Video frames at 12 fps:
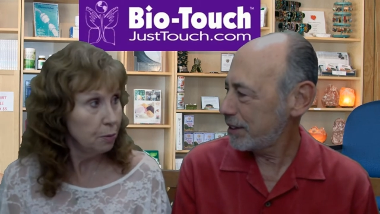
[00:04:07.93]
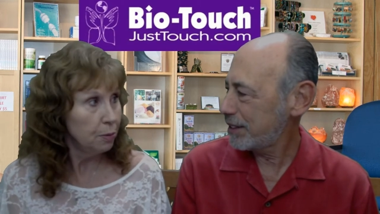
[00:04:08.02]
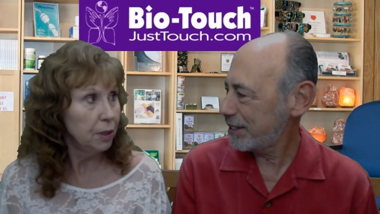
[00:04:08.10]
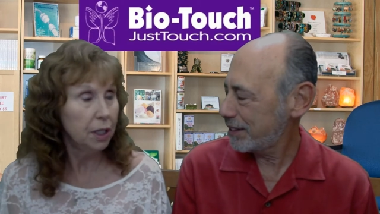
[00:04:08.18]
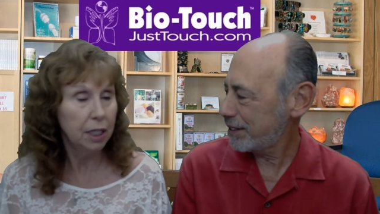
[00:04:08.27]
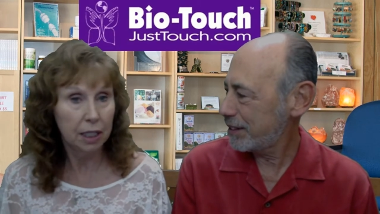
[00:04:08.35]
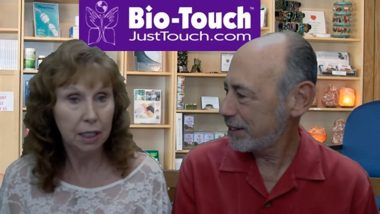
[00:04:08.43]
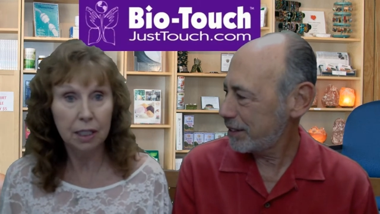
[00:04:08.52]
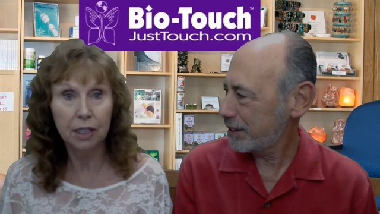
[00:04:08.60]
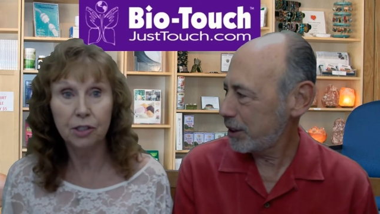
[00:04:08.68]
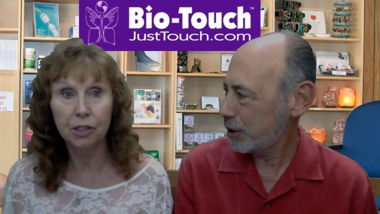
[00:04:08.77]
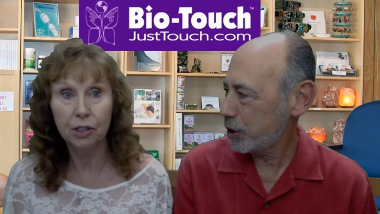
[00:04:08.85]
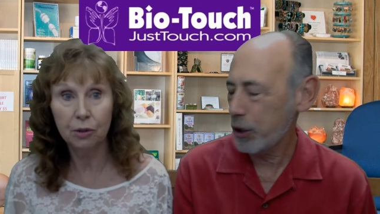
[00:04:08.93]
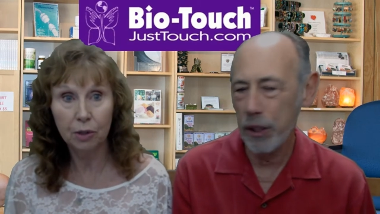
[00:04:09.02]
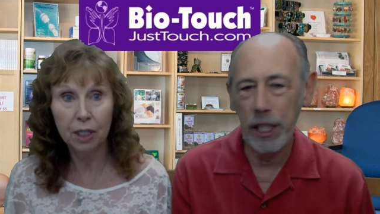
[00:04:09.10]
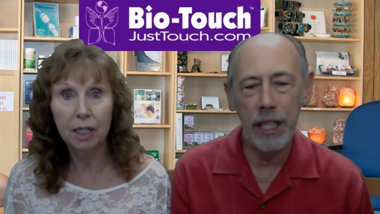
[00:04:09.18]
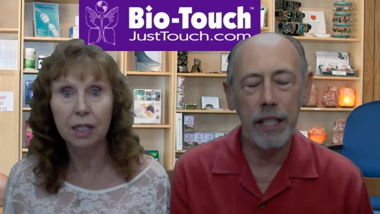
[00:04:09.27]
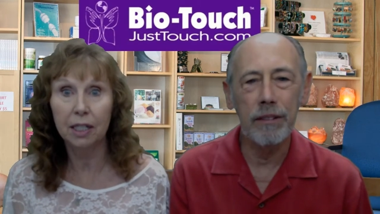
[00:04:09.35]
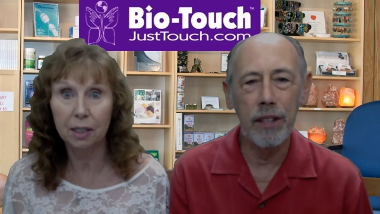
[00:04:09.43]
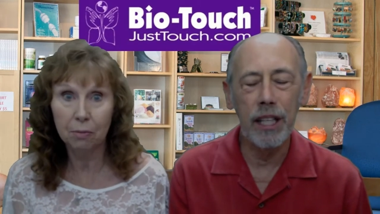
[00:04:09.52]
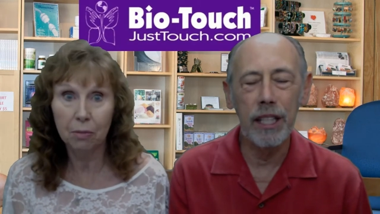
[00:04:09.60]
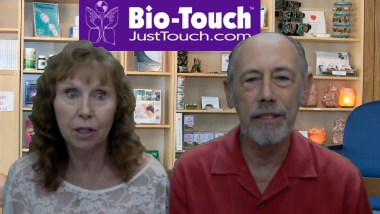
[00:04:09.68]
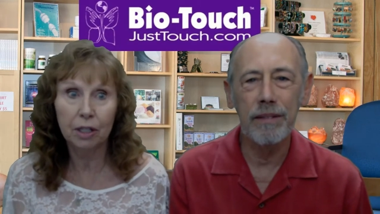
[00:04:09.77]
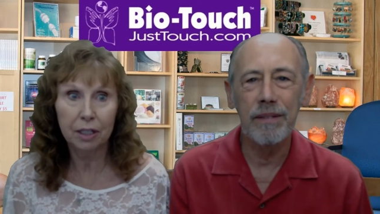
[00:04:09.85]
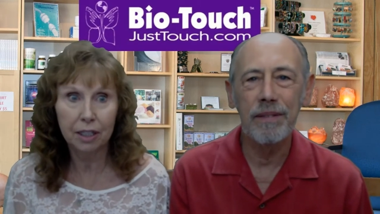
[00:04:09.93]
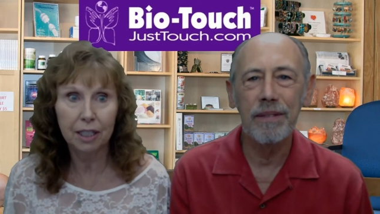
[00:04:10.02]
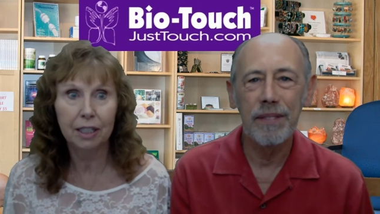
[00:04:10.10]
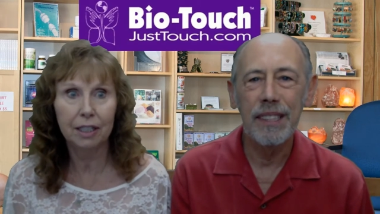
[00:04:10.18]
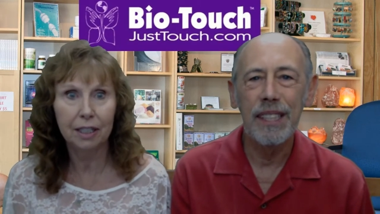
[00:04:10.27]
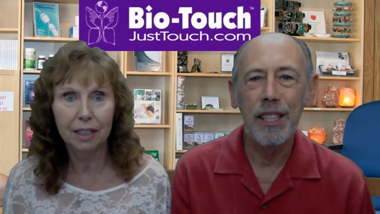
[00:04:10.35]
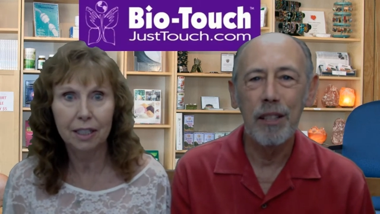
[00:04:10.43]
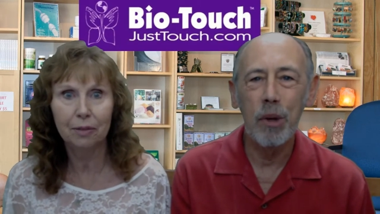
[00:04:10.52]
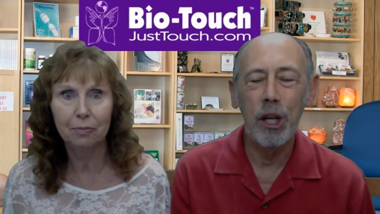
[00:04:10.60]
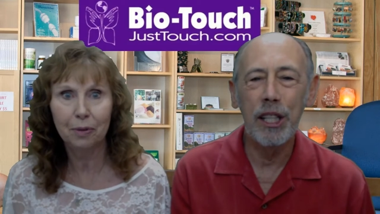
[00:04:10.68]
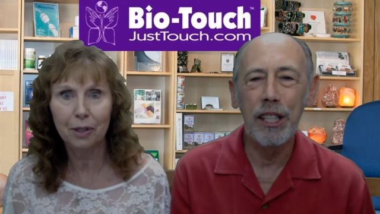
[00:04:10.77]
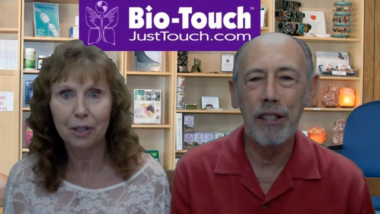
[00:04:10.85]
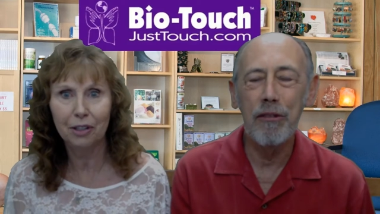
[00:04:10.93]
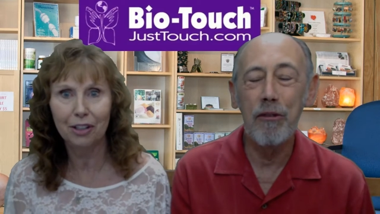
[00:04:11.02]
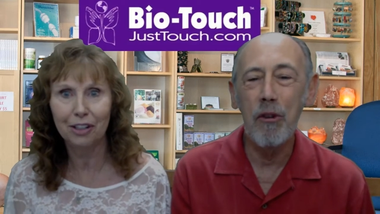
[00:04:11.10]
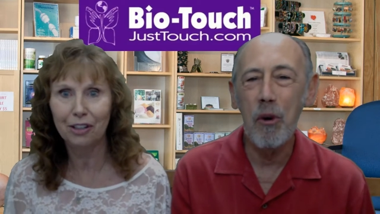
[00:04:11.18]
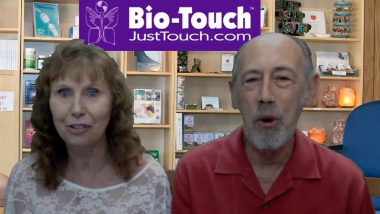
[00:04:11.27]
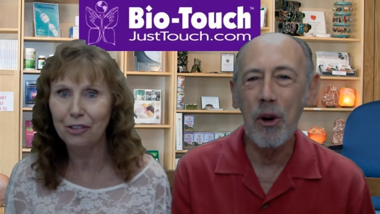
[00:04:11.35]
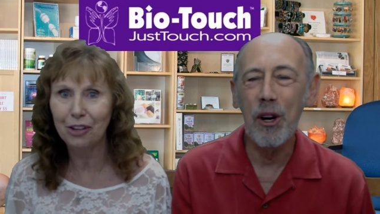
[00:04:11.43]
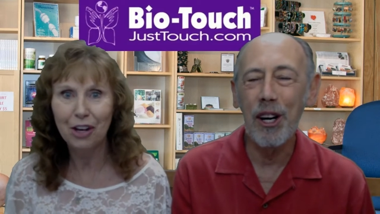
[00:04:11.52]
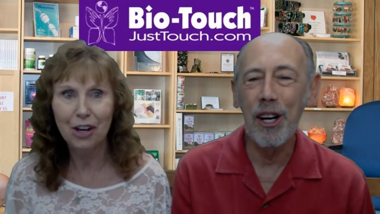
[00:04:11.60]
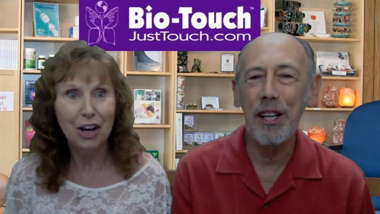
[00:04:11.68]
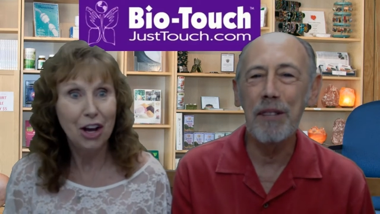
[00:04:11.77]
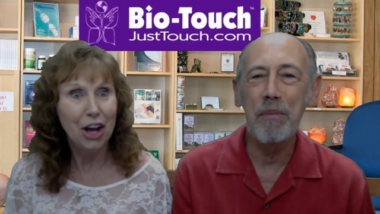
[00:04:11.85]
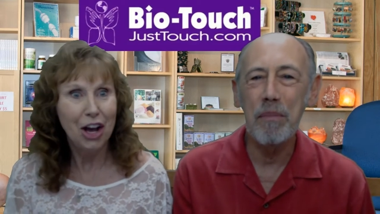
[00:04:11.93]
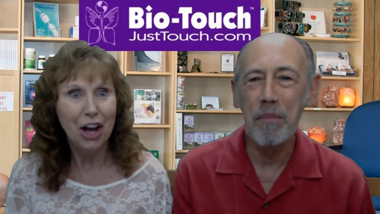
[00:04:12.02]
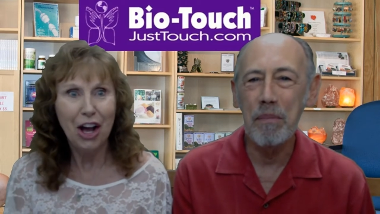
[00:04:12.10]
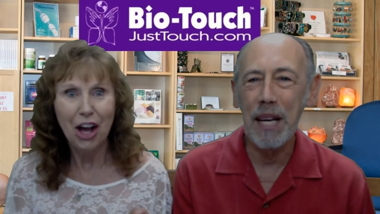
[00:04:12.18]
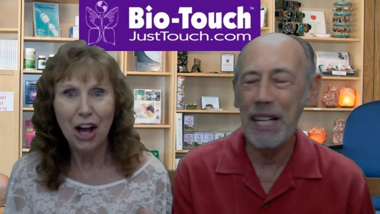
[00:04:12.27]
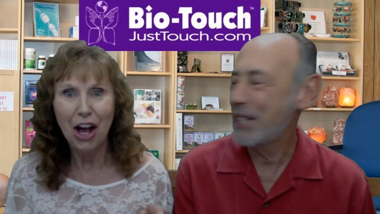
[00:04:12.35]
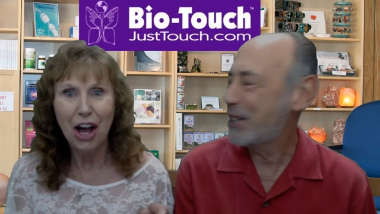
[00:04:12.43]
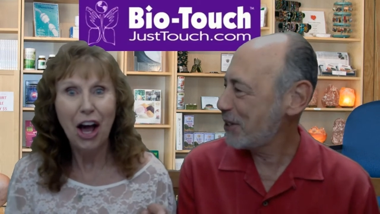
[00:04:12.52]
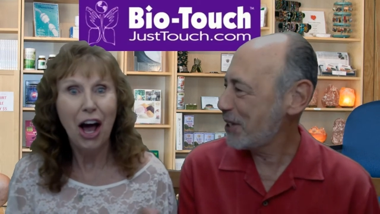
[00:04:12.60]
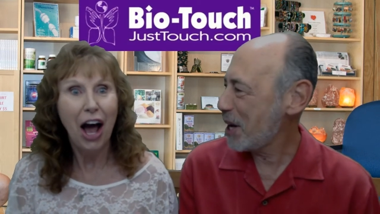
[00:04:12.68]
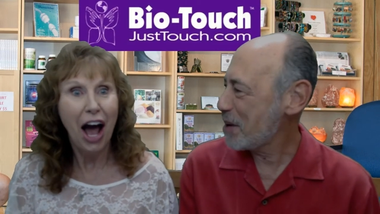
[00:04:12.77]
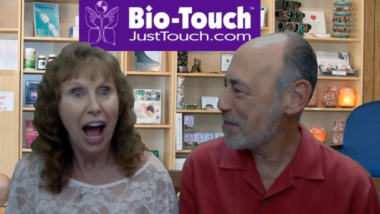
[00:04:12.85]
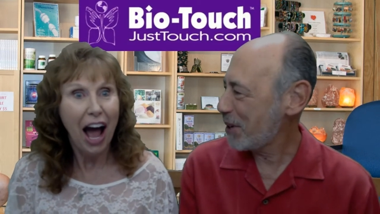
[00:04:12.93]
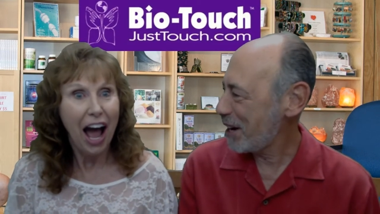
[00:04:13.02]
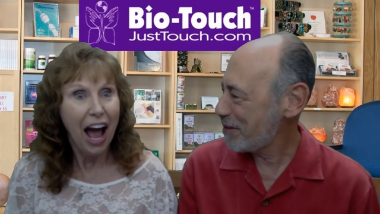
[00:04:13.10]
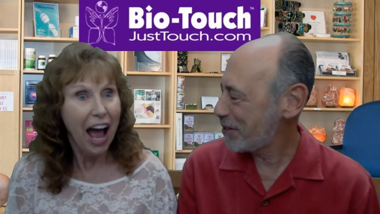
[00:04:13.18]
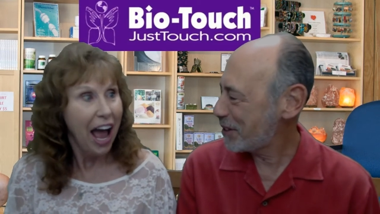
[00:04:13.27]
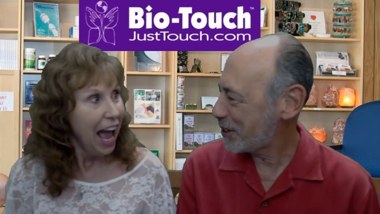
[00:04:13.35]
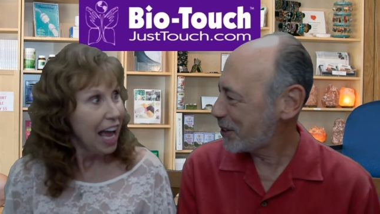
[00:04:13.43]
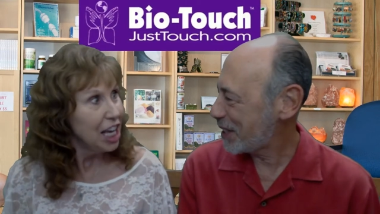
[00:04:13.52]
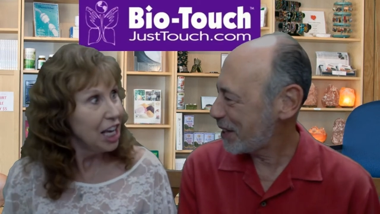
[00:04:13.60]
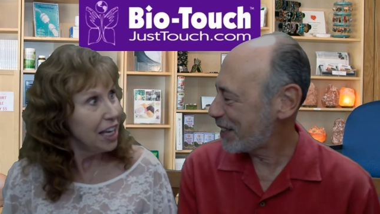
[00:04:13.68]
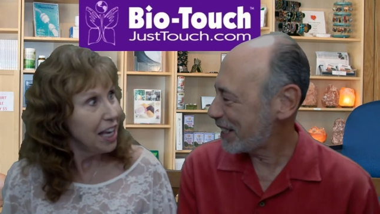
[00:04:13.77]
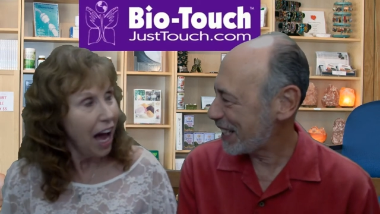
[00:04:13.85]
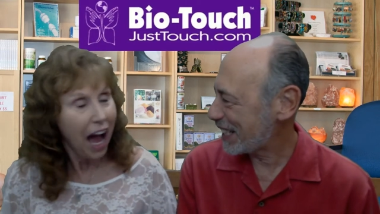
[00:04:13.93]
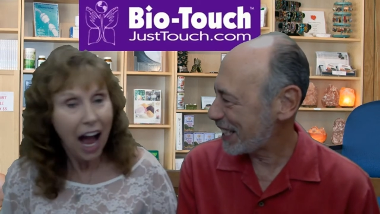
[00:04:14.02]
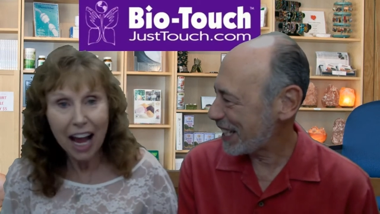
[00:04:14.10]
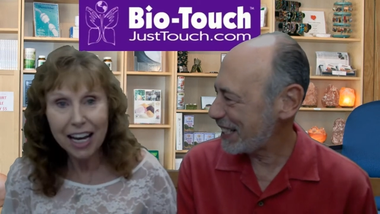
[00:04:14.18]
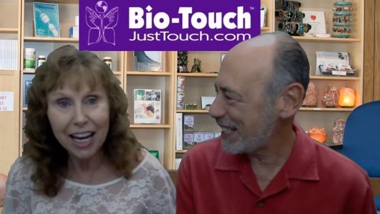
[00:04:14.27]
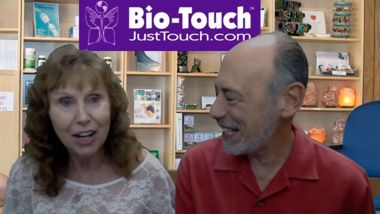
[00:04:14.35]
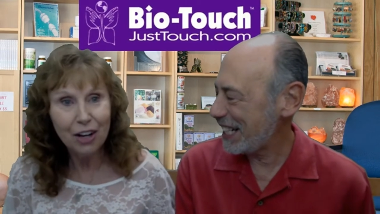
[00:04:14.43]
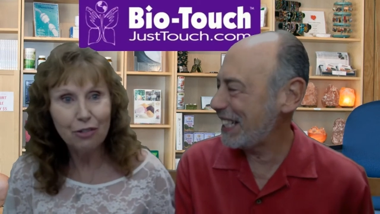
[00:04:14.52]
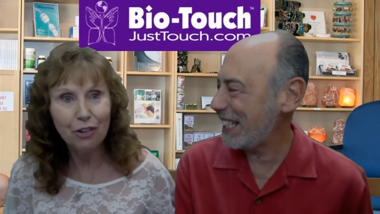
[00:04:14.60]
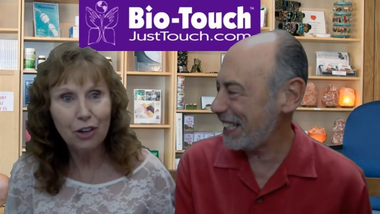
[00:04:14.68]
Speaker 1: be getting a, degree, degree in right? marketing. marketing PR.
Speaker 2: for medical nonprofits or something like that. I know for